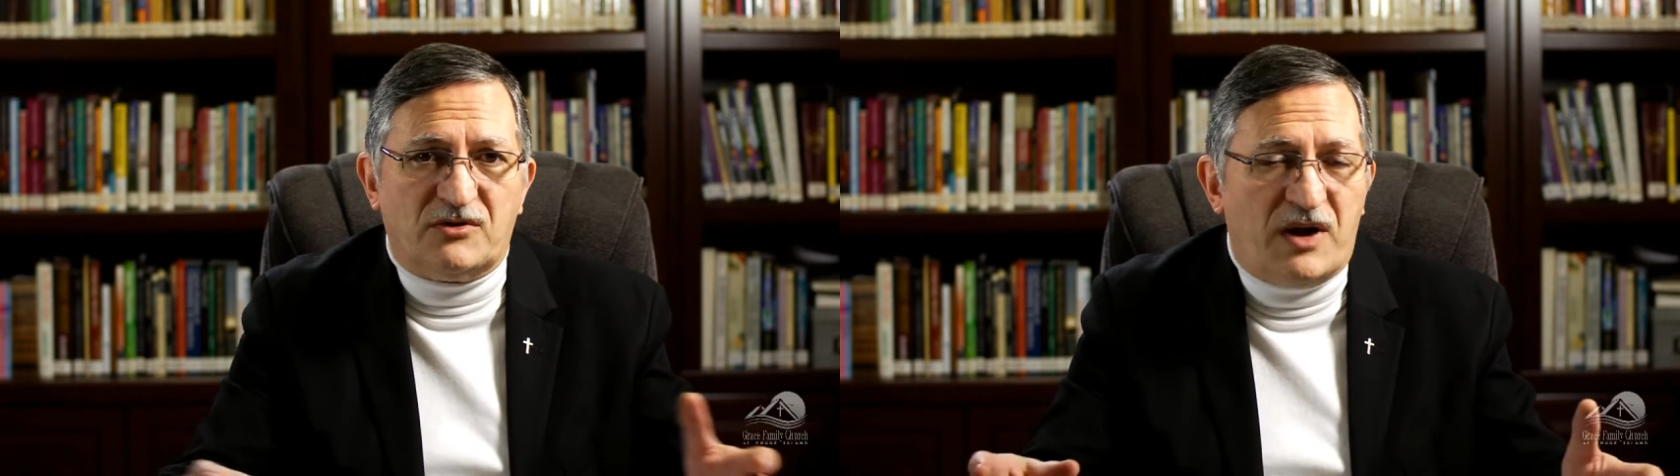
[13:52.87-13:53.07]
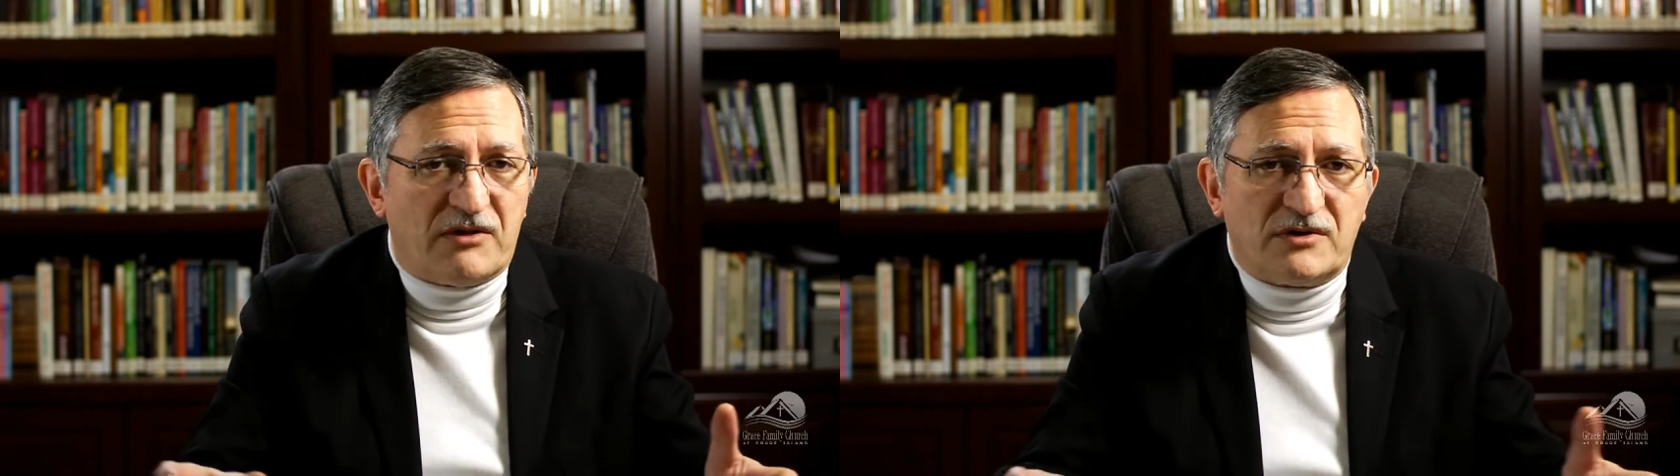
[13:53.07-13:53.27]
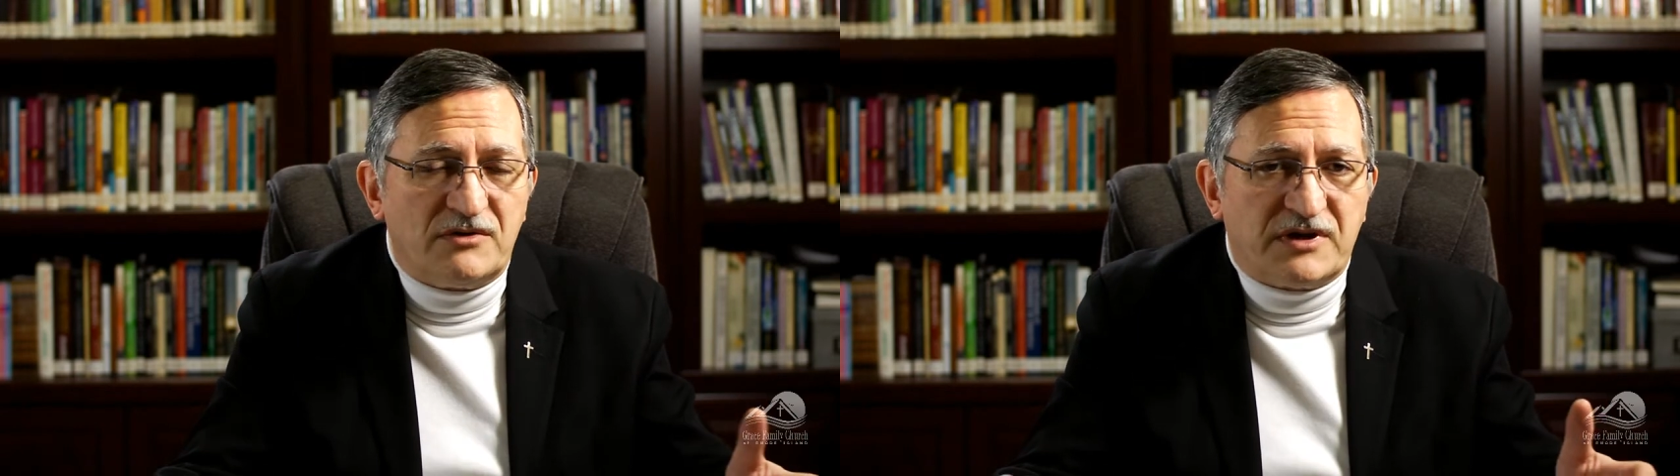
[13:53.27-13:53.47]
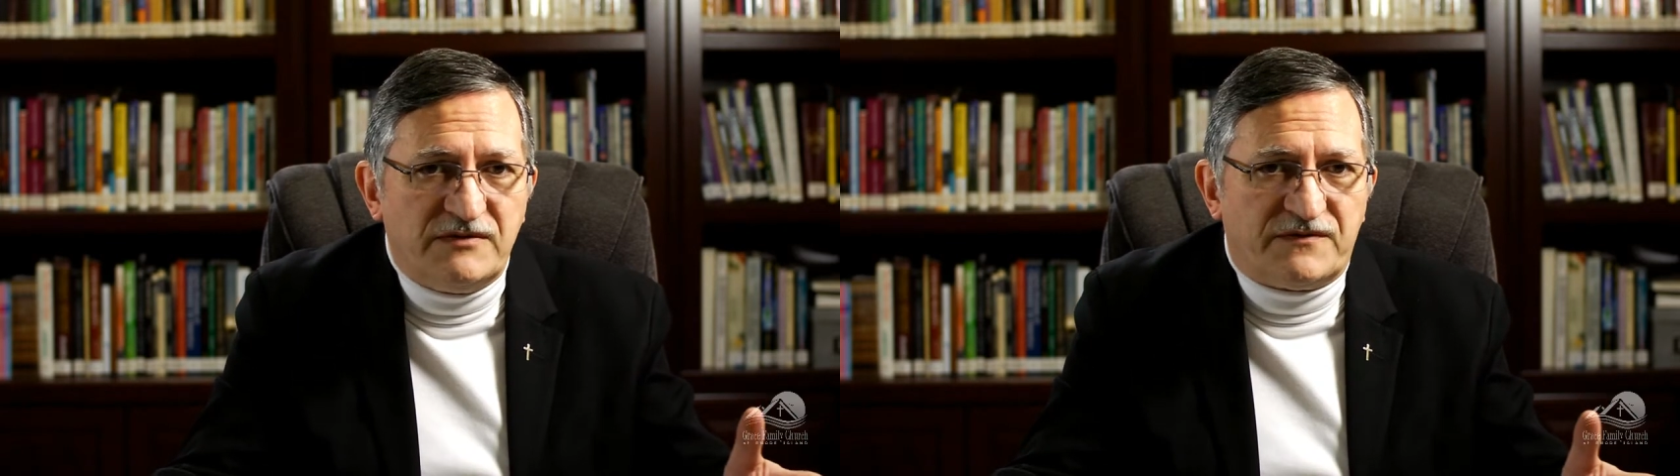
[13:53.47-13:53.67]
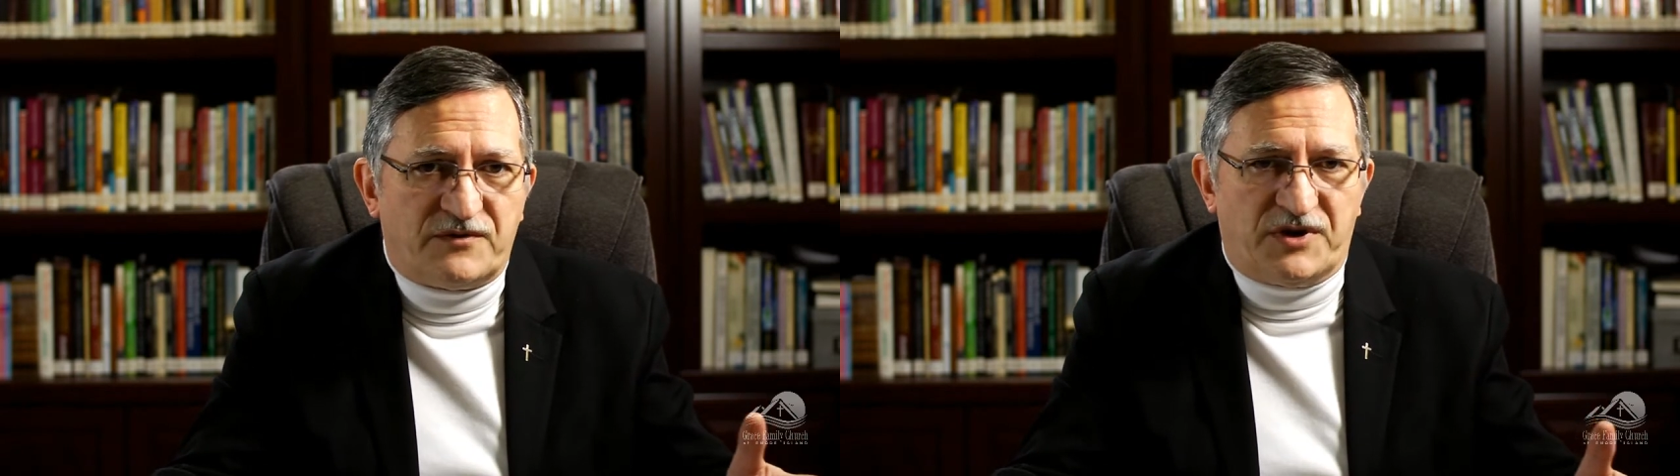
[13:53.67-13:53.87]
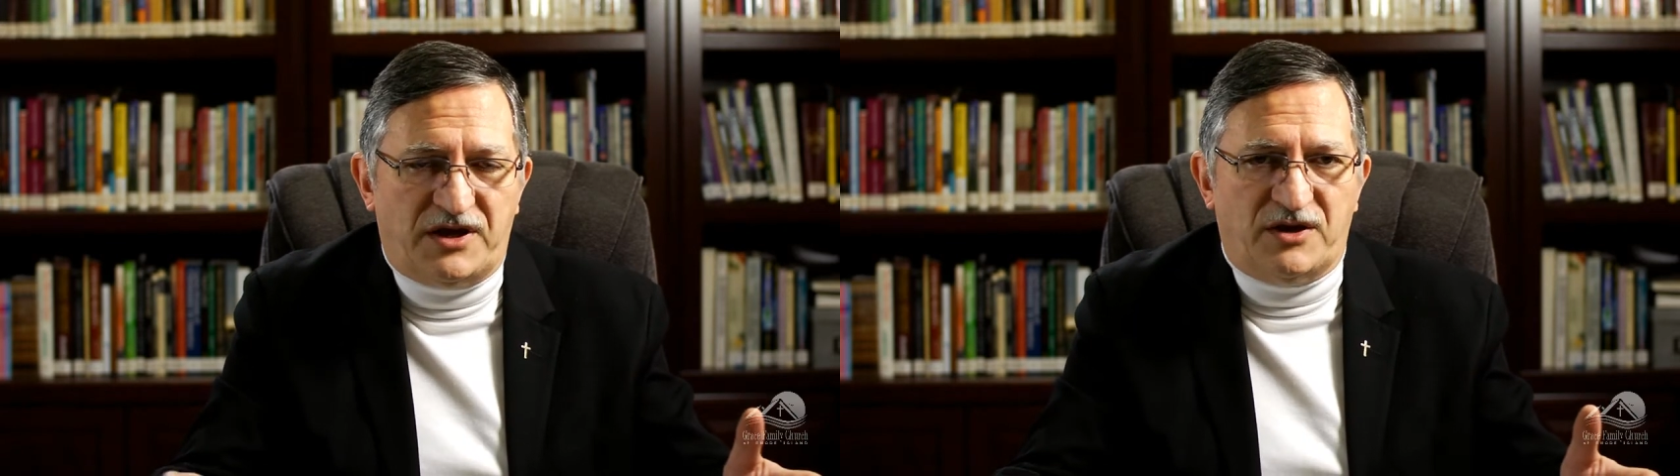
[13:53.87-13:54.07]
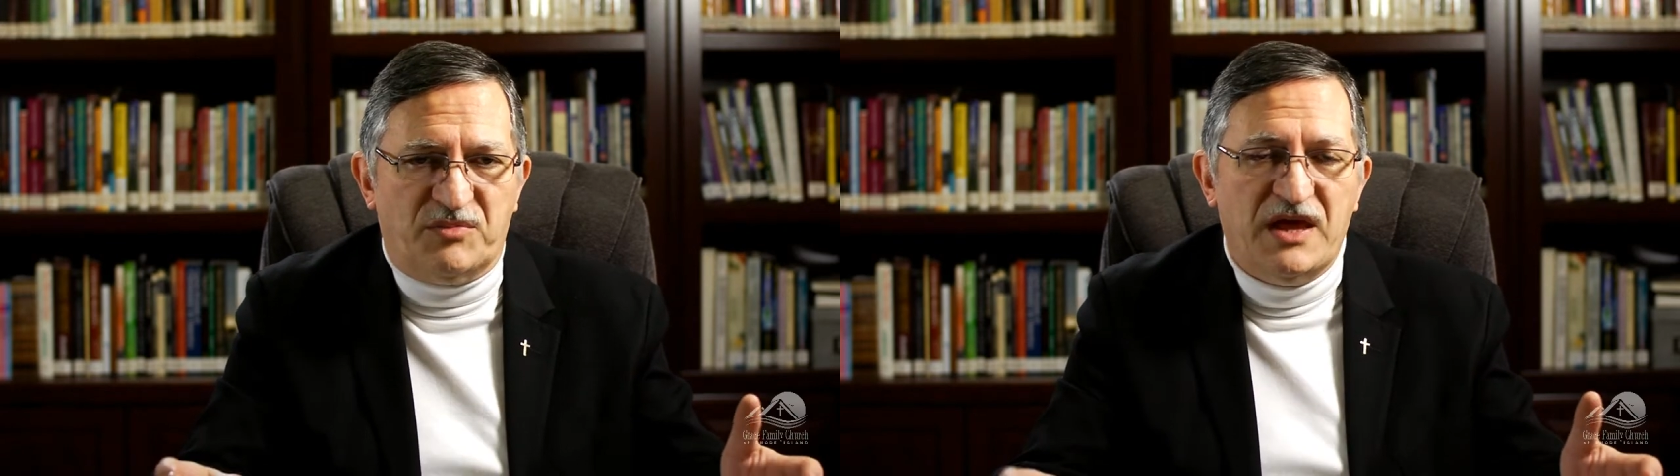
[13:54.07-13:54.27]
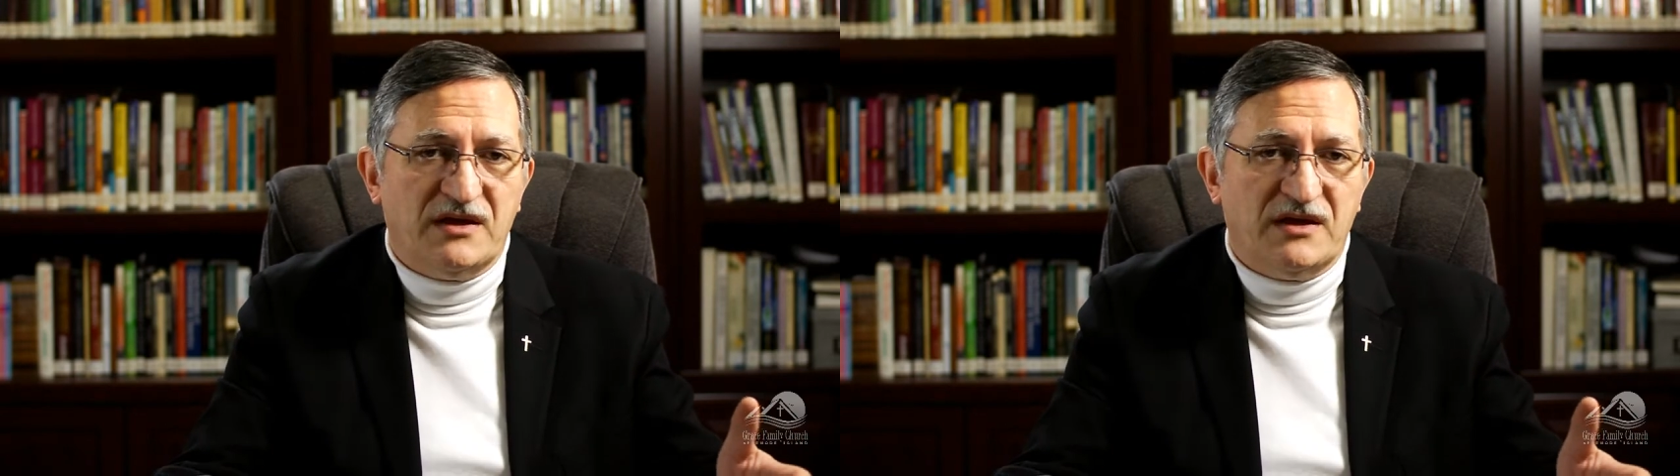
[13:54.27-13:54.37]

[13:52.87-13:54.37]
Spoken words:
out looking for him.